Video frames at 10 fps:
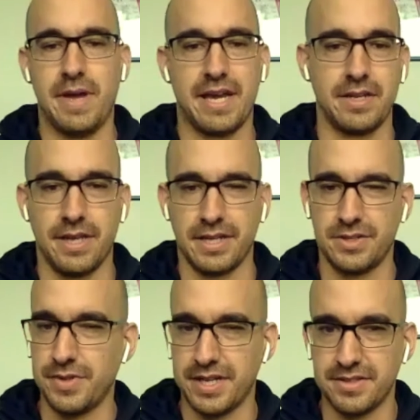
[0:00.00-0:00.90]
back in like
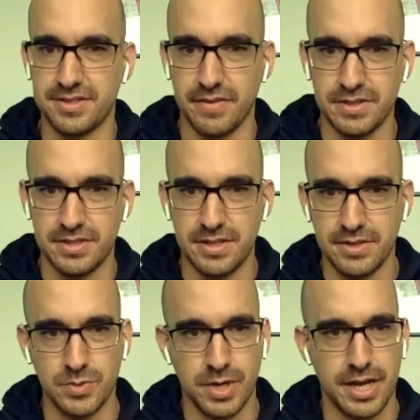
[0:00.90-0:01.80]

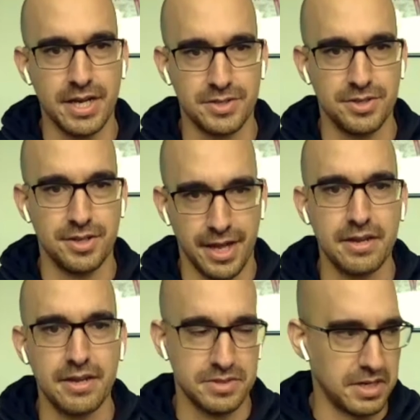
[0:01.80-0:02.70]
2017 is when I actually
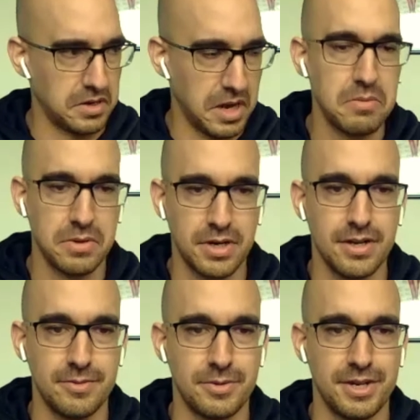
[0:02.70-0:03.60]
was like, okay, we're
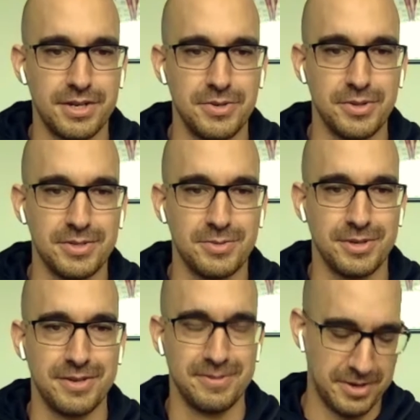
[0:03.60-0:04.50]
gonna do this.
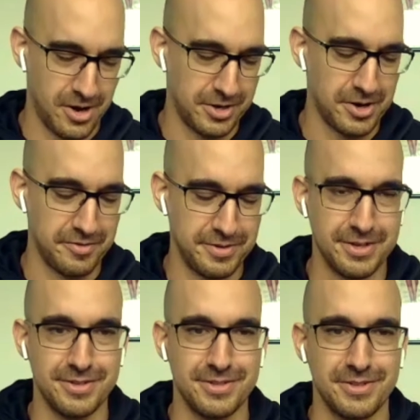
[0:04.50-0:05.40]
We're gonna conquer our
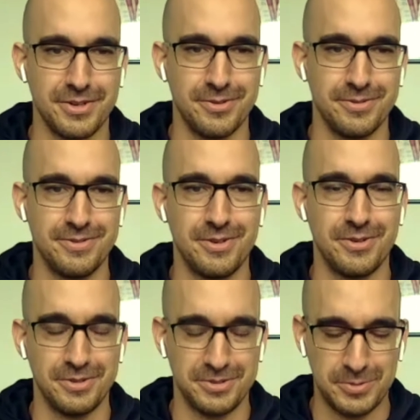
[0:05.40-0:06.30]
fears and go
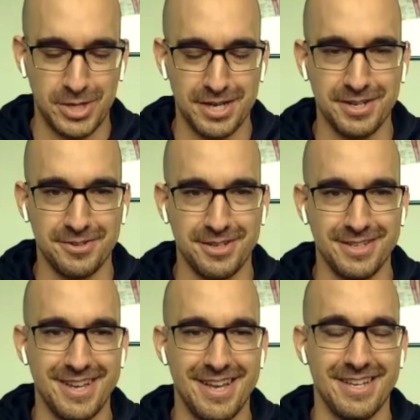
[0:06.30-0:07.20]
do some dry
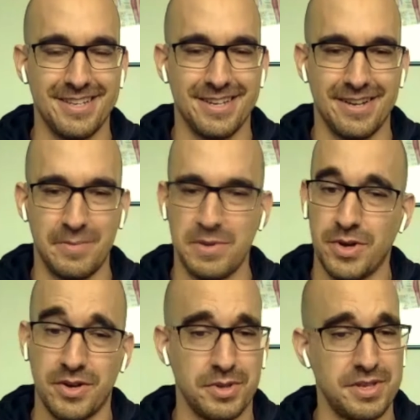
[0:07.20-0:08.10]
needling. And I've been
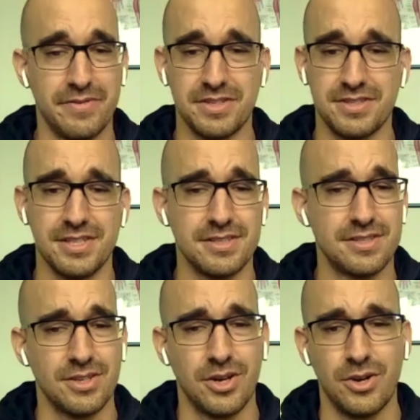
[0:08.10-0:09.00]
running with it ever since.
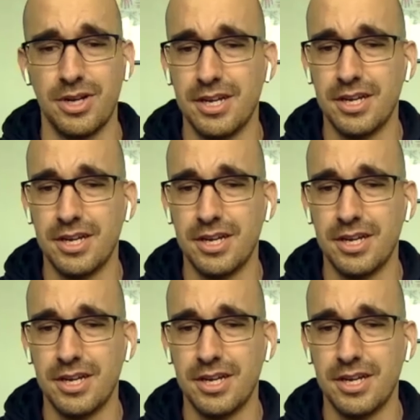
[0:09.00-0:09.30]
So